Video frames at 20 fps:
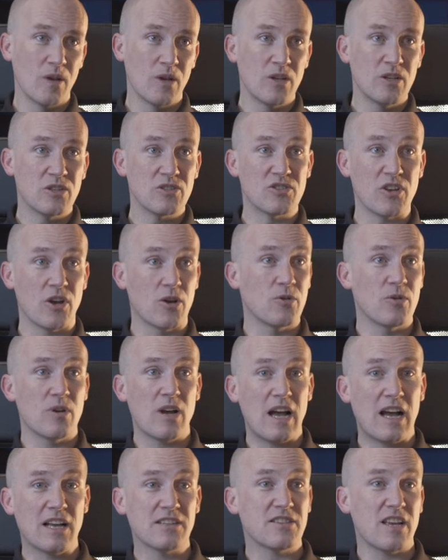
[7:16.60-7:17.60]
So,
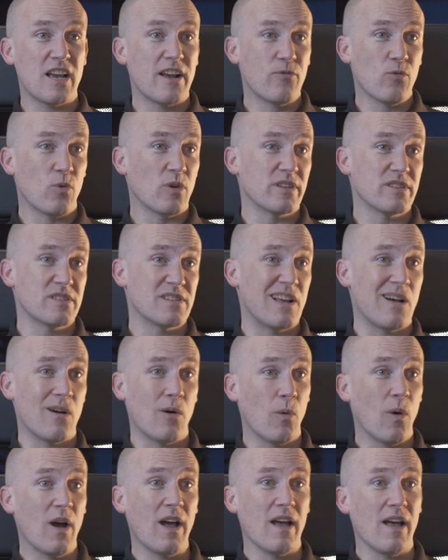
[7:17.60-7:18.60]
as everyone is now
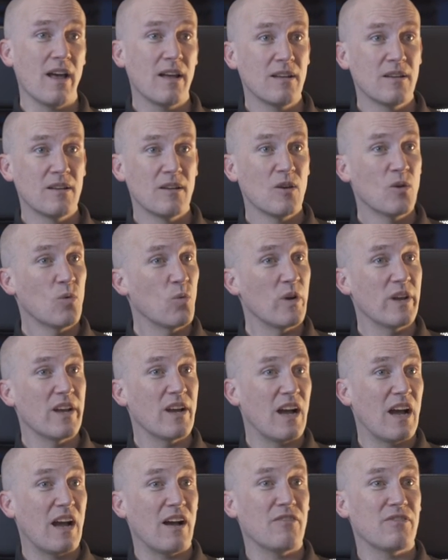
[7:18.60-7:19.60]
aware, we
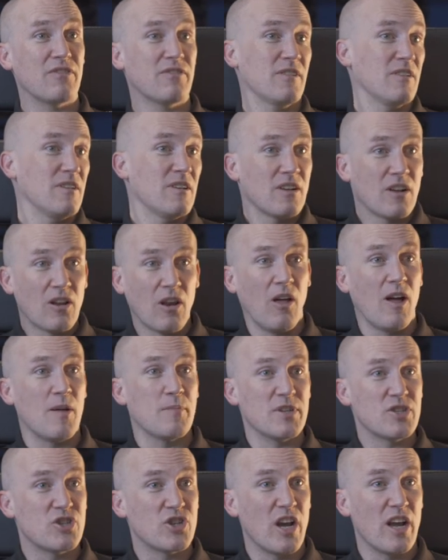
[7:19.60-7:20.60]
have
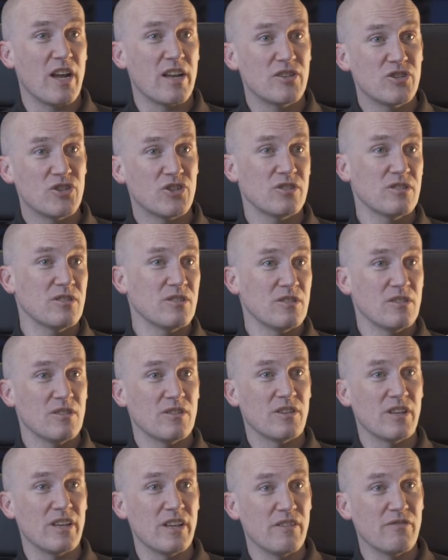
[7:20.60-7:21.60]
climate change,
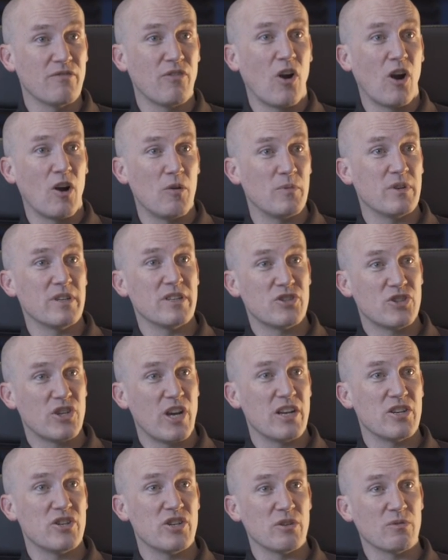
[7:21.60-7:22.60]
the environment is
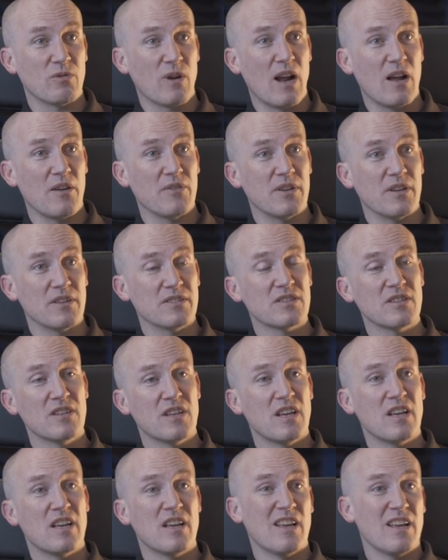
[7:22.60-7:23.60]
changing around us.
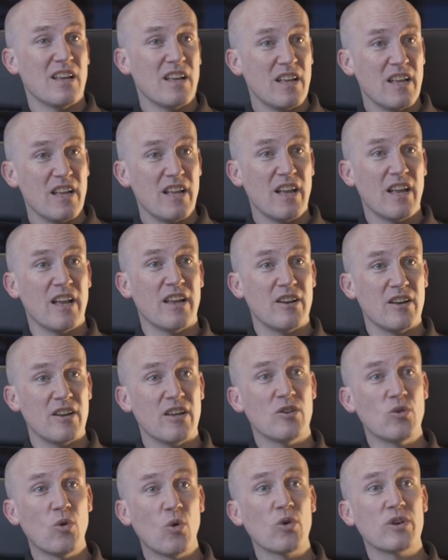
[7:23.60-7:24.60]

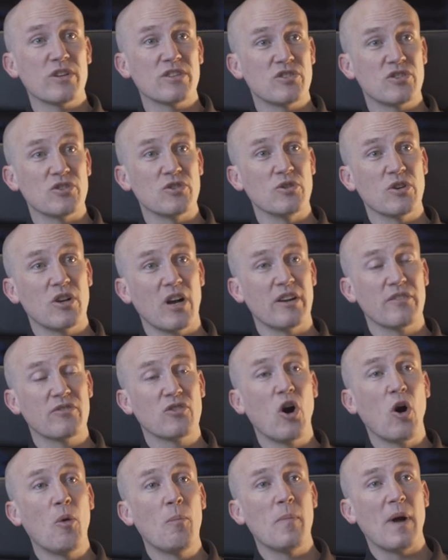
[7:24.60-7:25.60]
In order to kind of
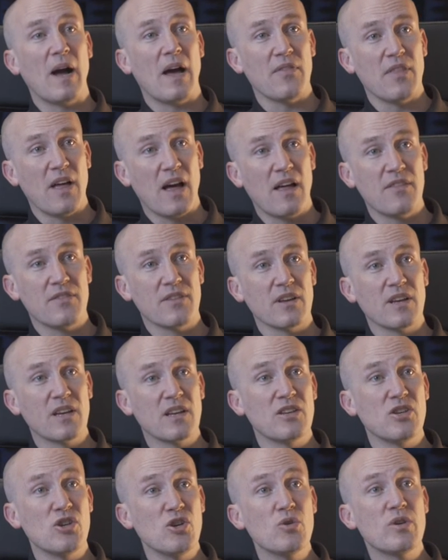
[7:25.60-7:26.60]
combat that,
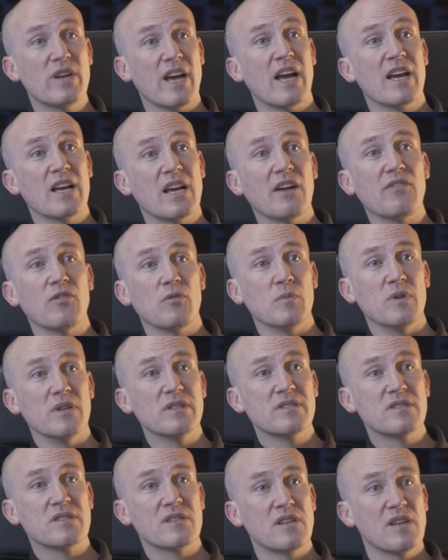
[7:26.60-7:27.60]
the UK
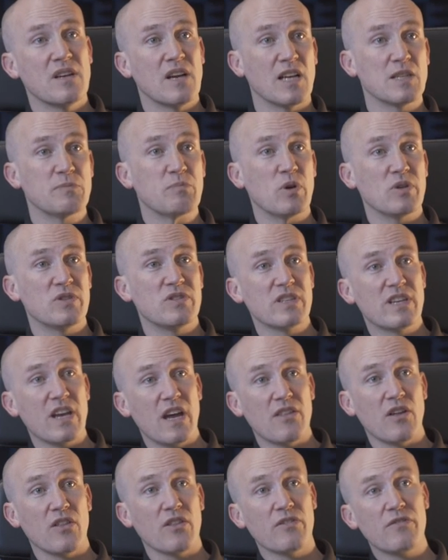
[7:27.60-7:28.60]
government has put
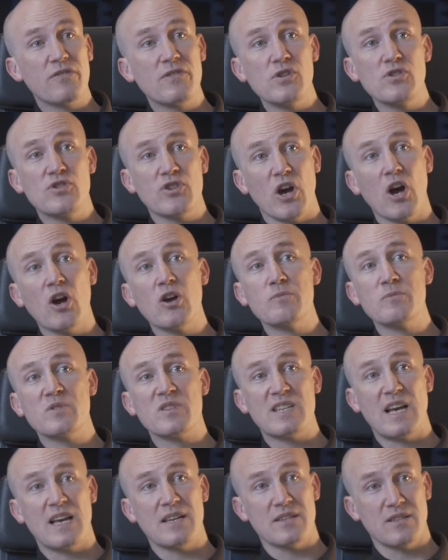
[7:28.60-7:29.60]
together the Future Home
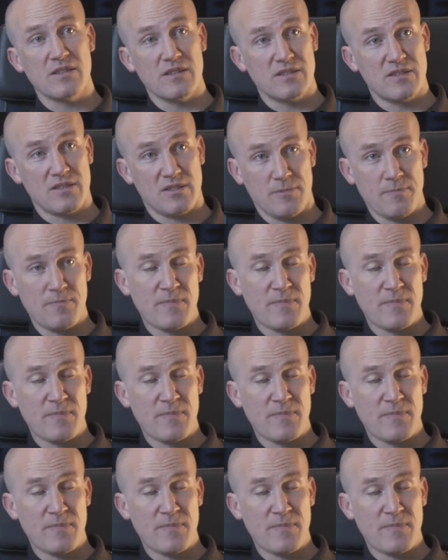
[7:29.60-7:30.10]
Standards.